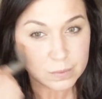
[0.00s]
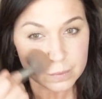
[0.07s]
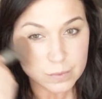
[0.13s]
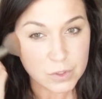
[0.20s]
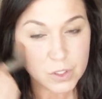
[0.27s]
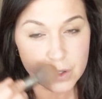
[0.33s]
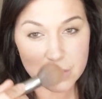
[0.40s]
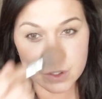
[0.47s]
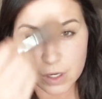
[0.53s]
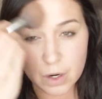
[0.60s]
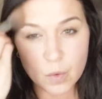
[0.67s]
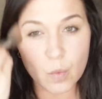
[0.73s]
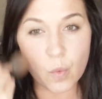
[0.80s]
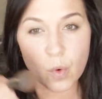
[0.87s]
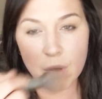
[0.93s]
So it's going
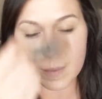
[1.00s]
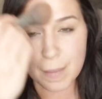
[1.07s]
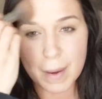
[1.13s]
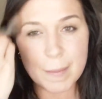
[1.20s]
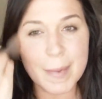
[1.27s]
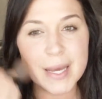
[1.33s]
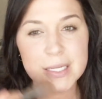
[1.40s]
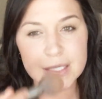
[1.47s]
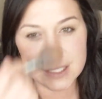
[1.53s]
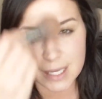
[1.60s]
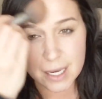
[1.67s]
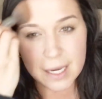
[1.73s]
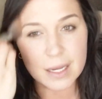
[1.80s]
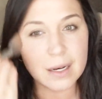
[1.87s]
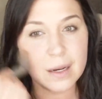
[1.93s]
to warm up my
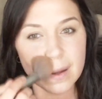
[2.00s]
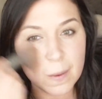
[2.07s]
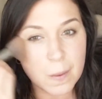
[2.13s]
skin,